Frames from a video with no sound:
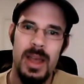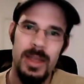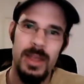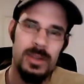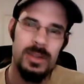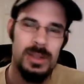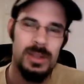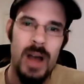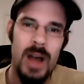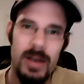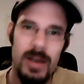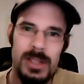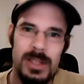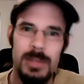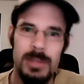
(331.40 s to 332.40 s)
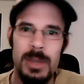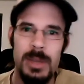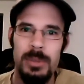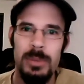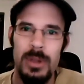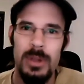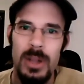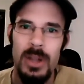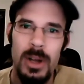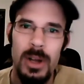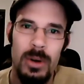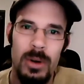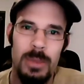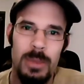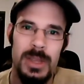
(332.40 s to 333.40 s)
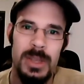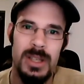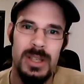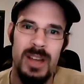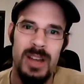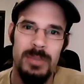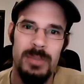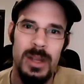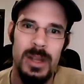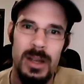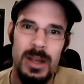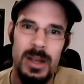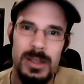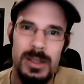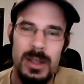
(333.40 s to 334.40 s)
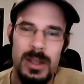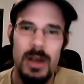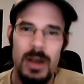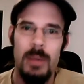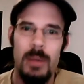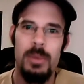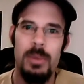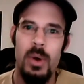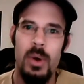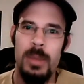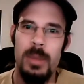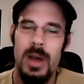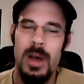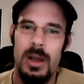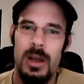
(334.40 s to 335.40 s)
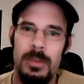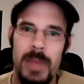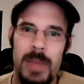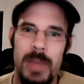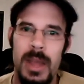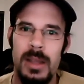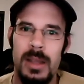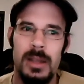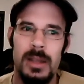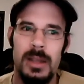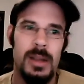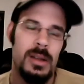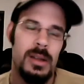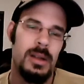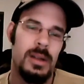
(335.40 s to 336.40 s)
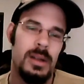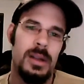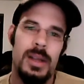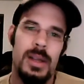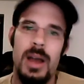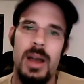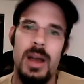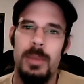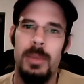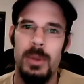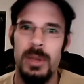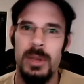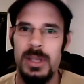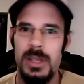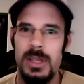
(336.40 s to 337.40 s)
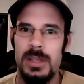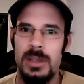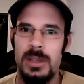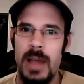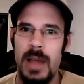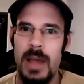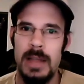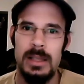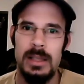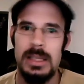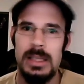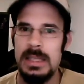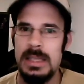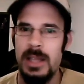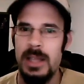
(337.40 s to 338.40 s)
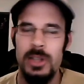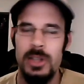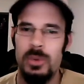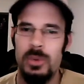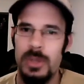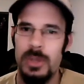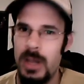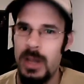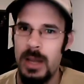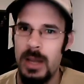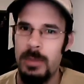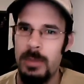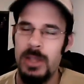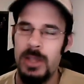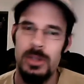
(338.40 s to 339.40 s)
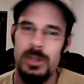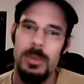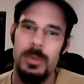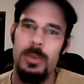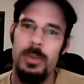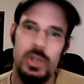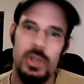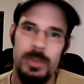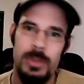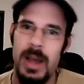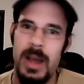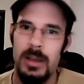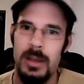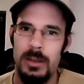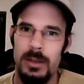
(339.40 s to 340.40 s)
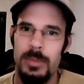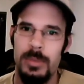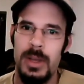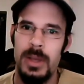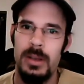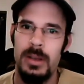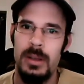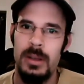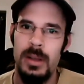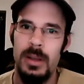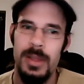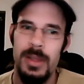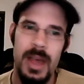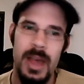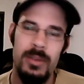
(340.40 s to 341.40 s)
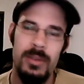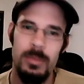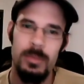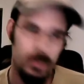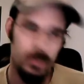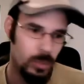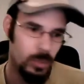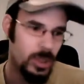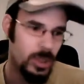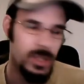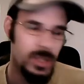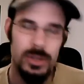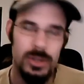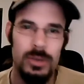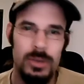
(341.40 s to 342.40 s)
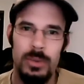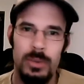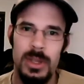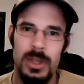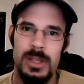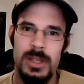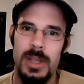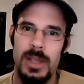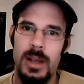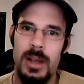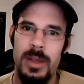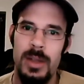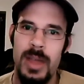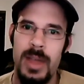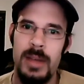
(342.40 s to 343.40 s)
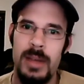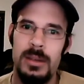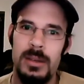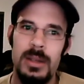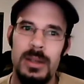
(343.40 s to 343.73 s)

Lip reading: And there's obviously people who are pissed off because Pokemon Bank cannot be released at its scheduled time, and it's going to be pushed back a little bit. They haven't released a new release date on that.